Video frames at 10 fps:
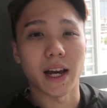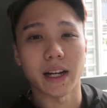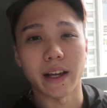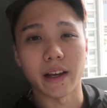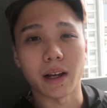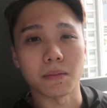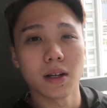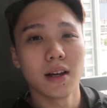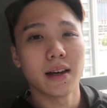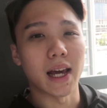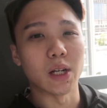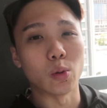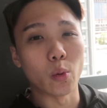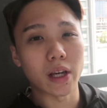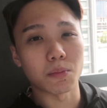9 a.m. and it
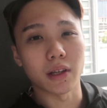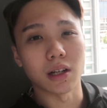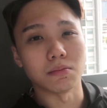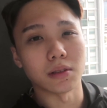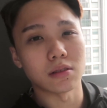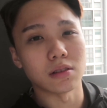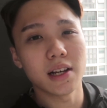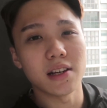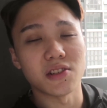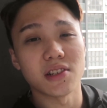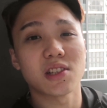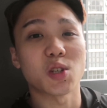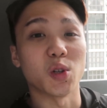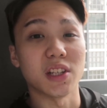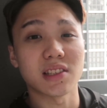will wake me up, but today it's just
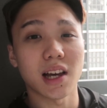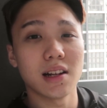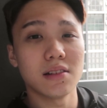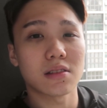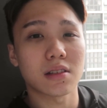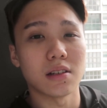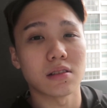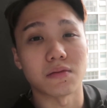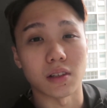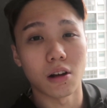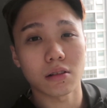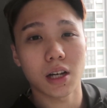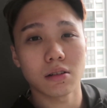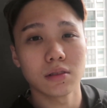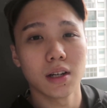totally silent because of the
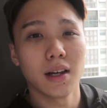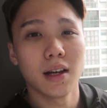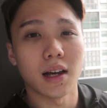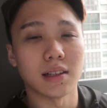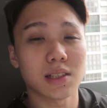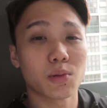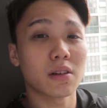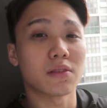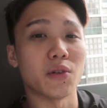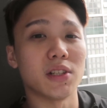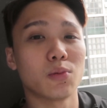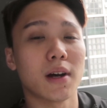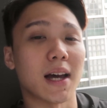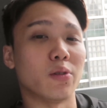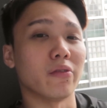lockdown, and that's one of the reasons
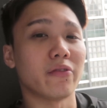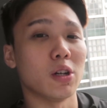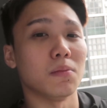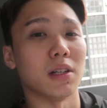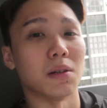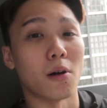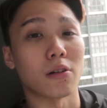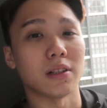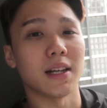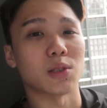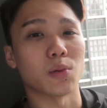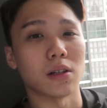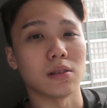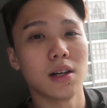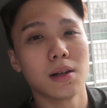why I don't film in the balcony as
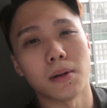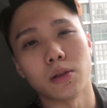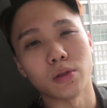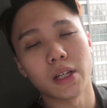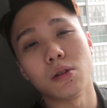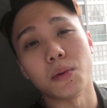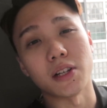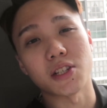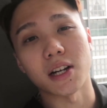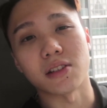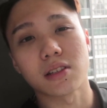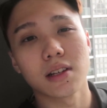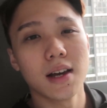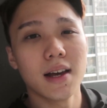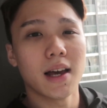well, but today will be the chance.
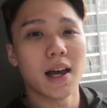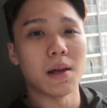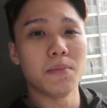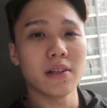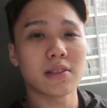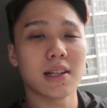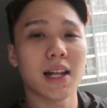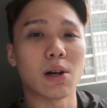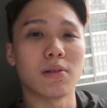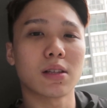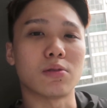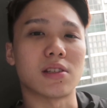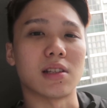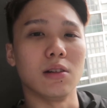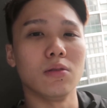And being said that, I would like to
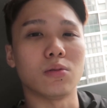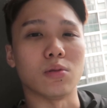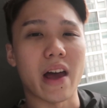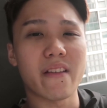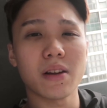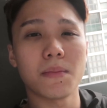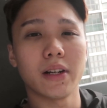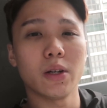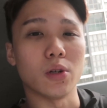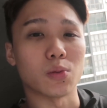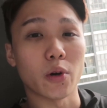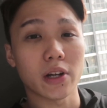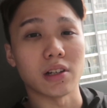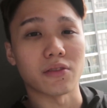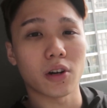salute to everybody who is
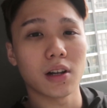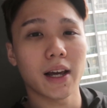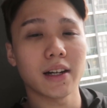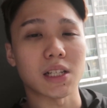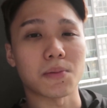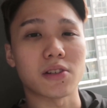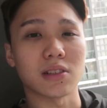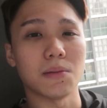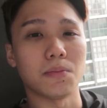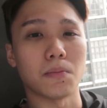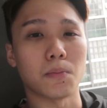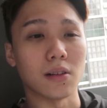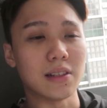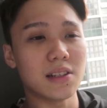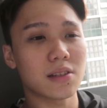working in the front line, especially
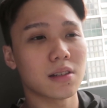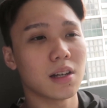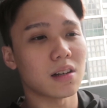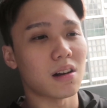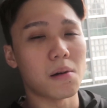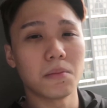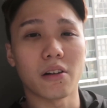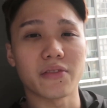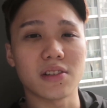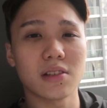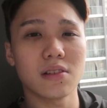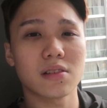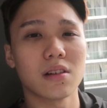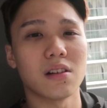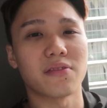police, government
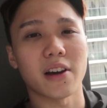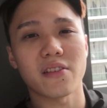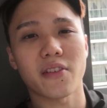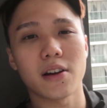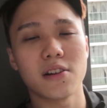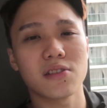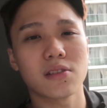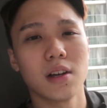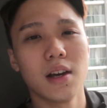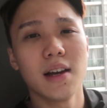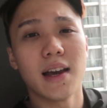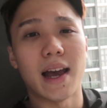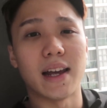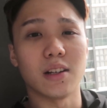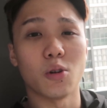officers, firefighters,
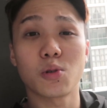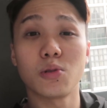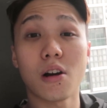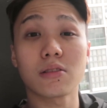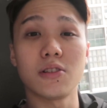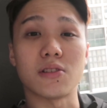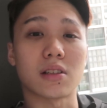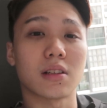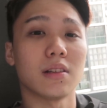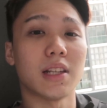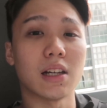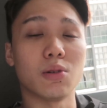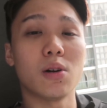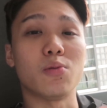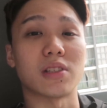and also doctors. They are
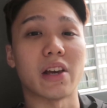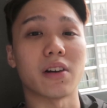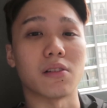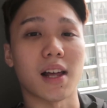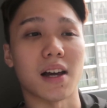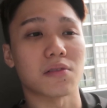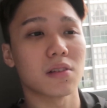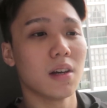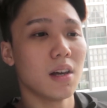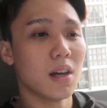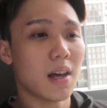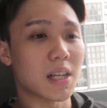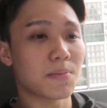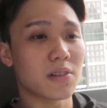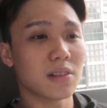the ones who save our lives,
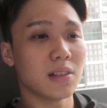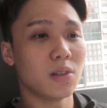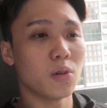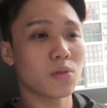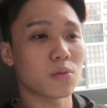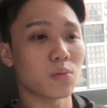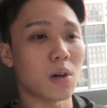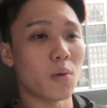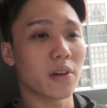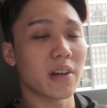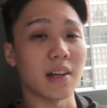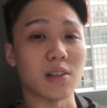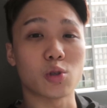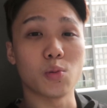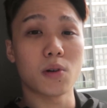especially those who are working
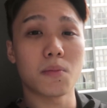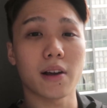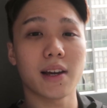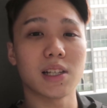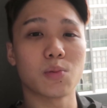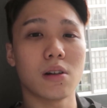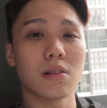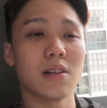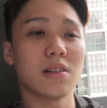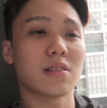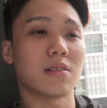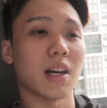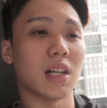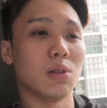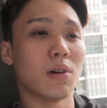in supermarket as well, because
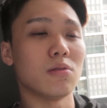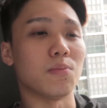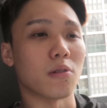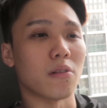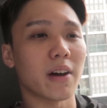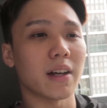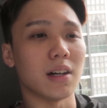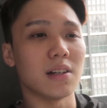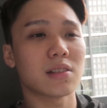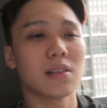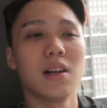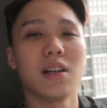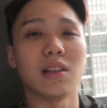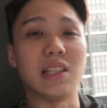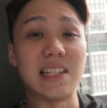they are the ones who provide us
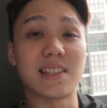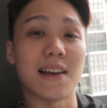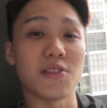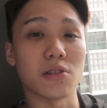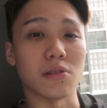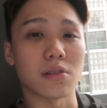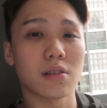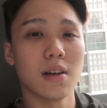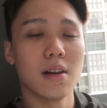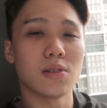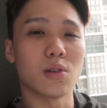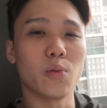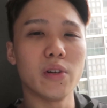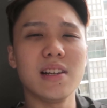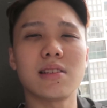the essentials. So really